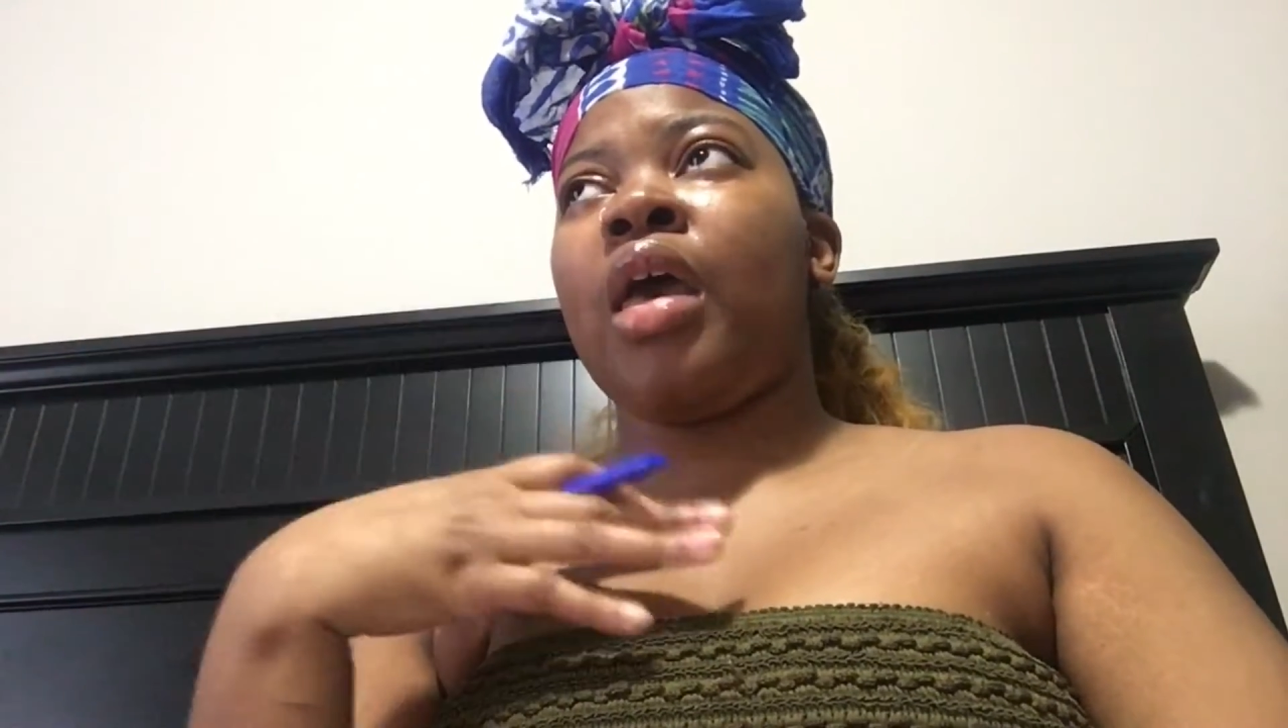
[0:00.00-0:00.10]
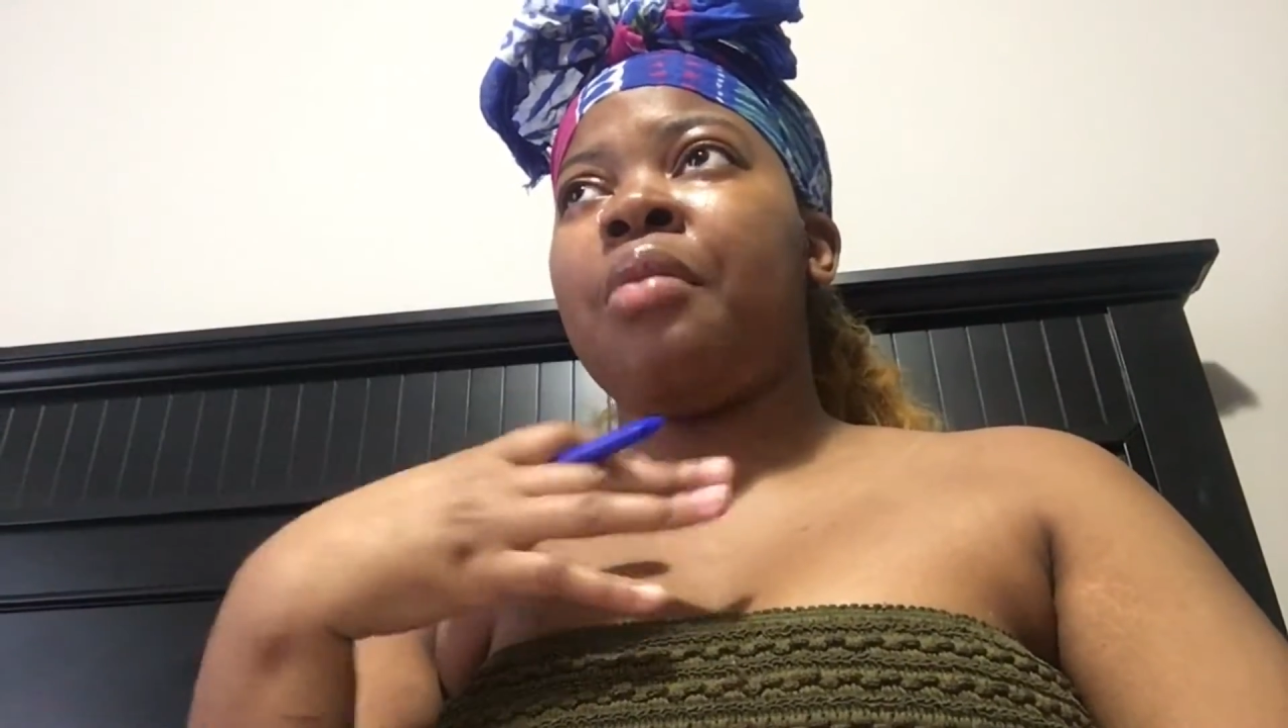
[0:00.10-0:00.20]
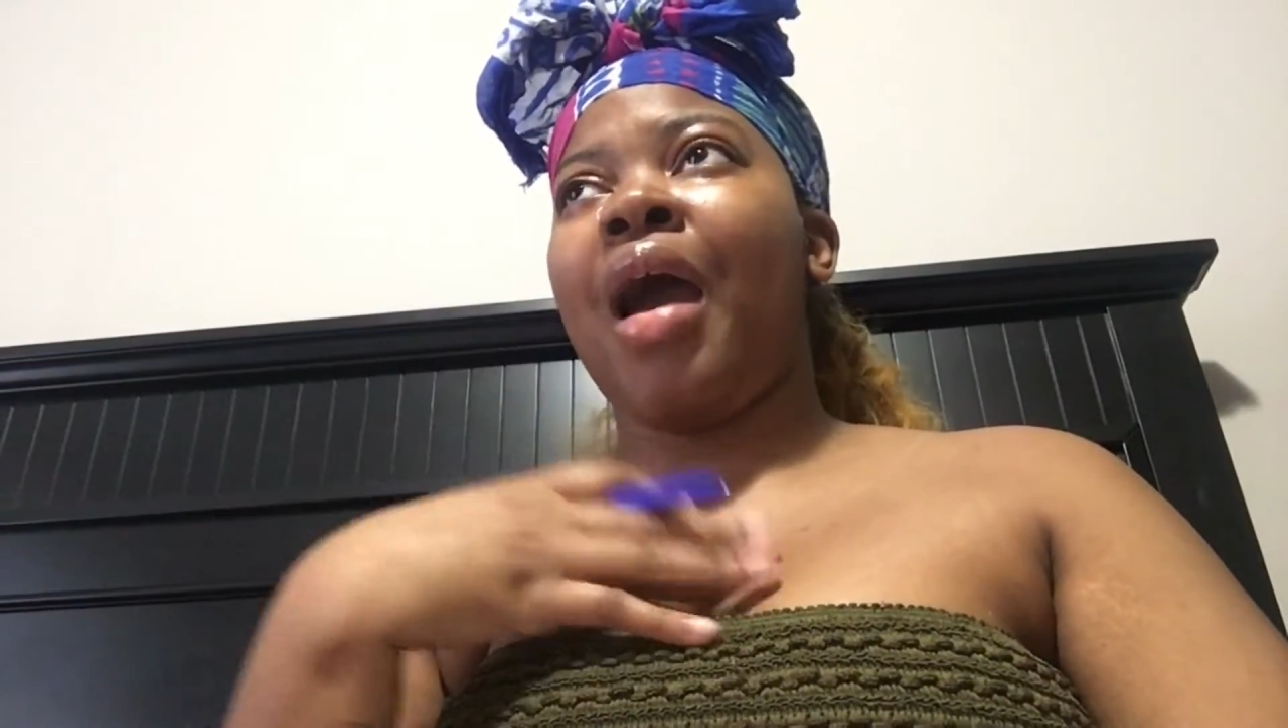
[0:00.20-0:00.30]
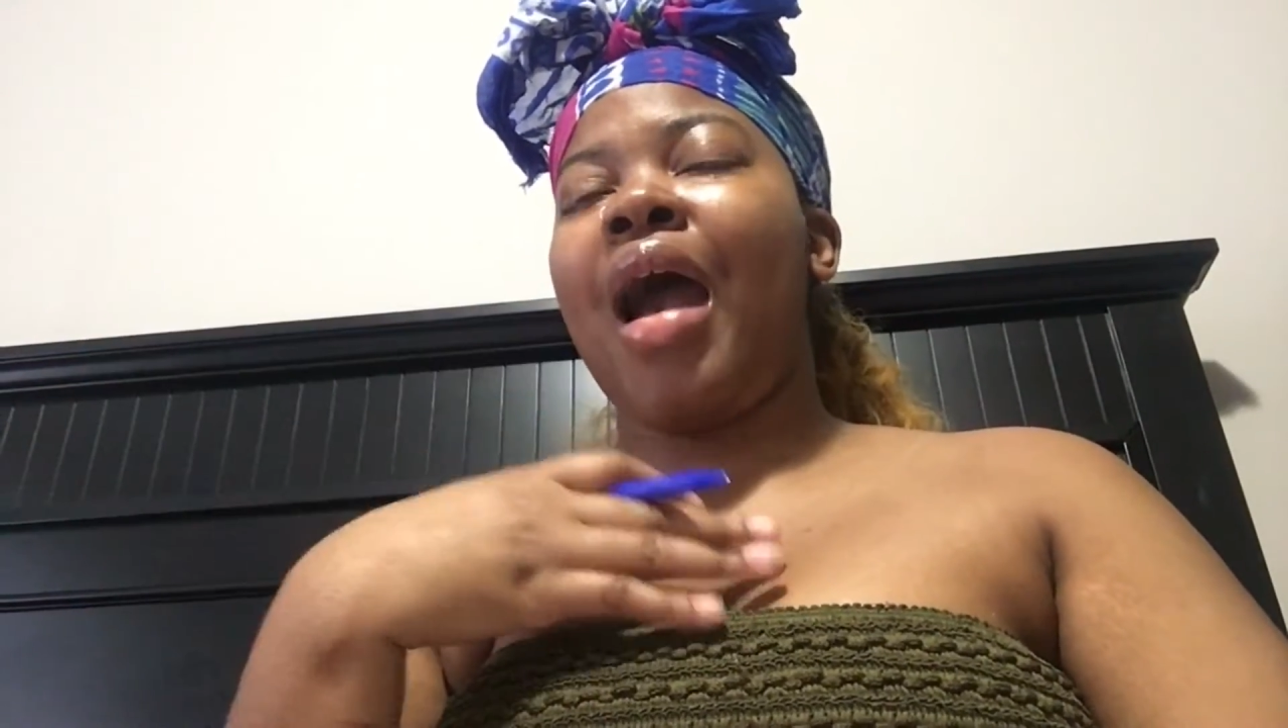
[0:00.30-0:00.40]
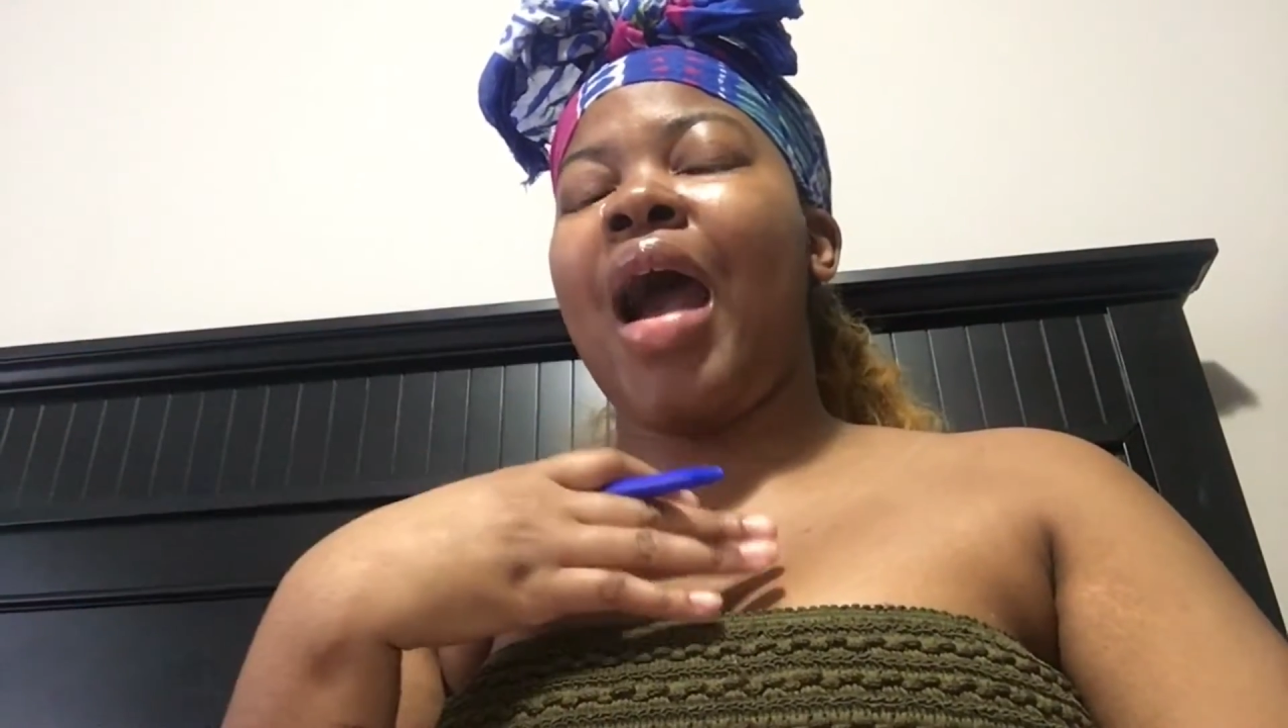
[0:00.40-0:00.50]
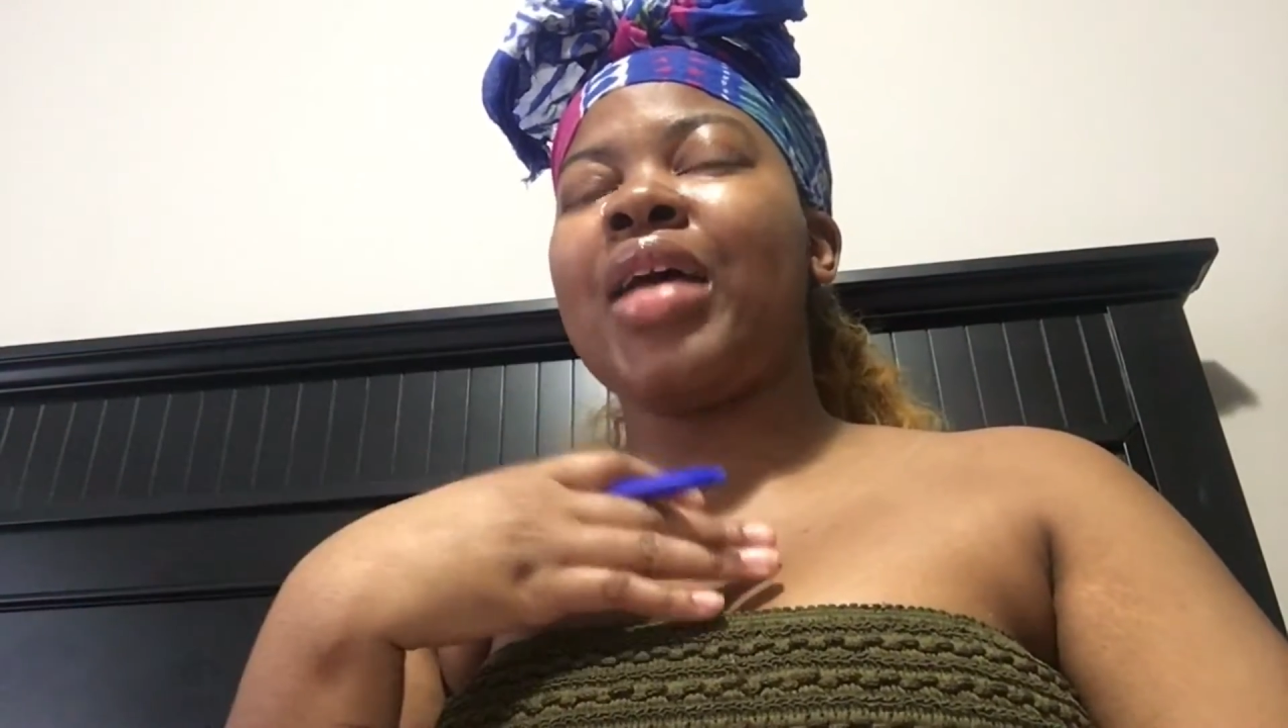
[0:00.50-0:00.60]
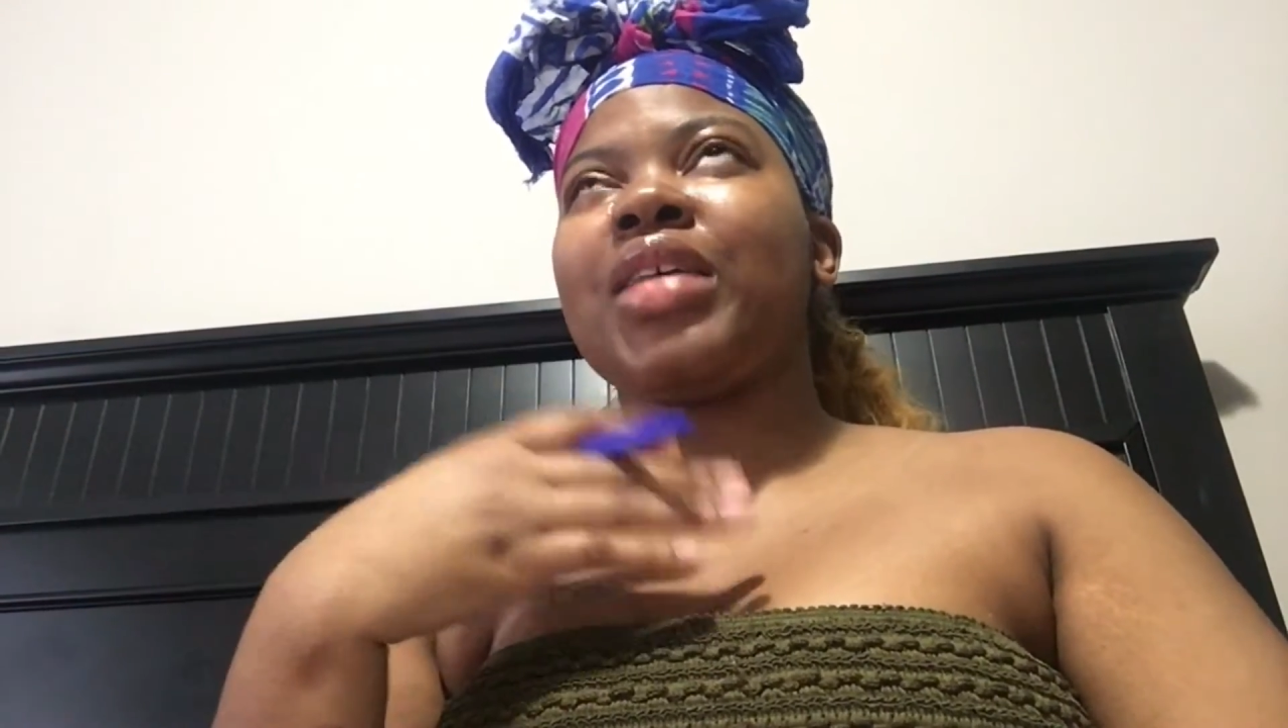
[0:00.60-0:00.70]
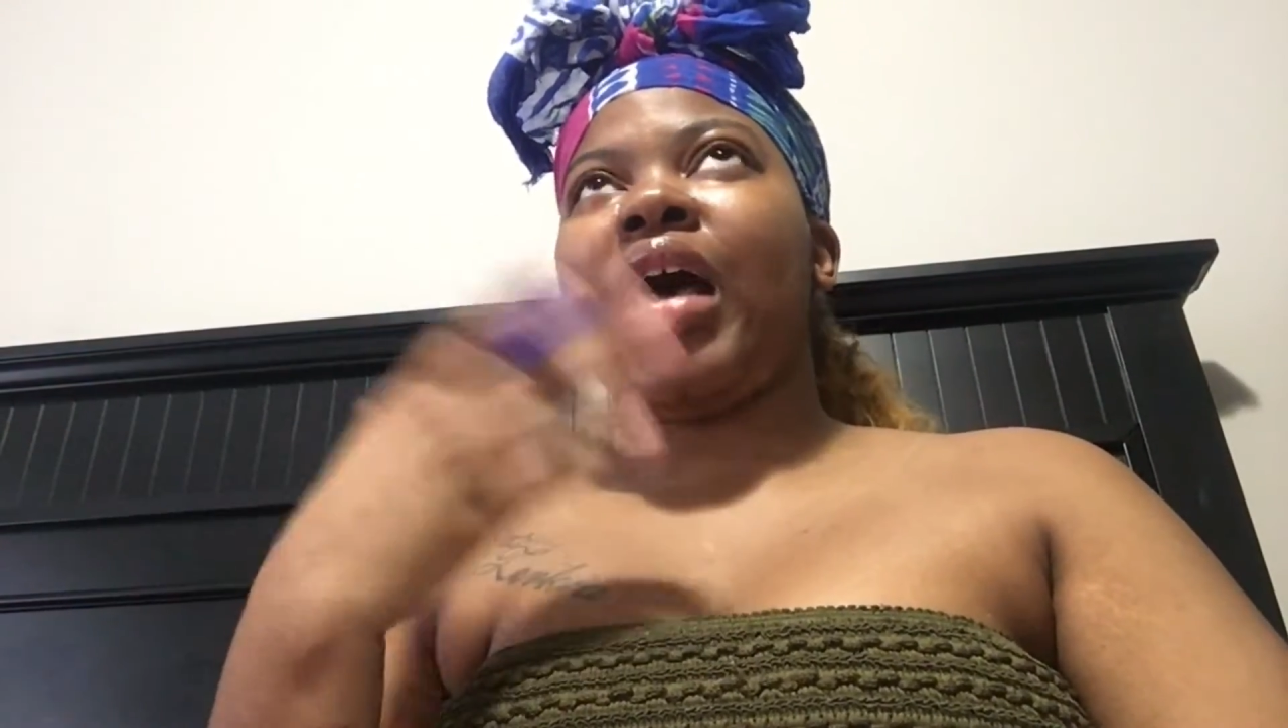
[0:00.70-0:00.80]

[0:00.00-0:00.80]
eyes,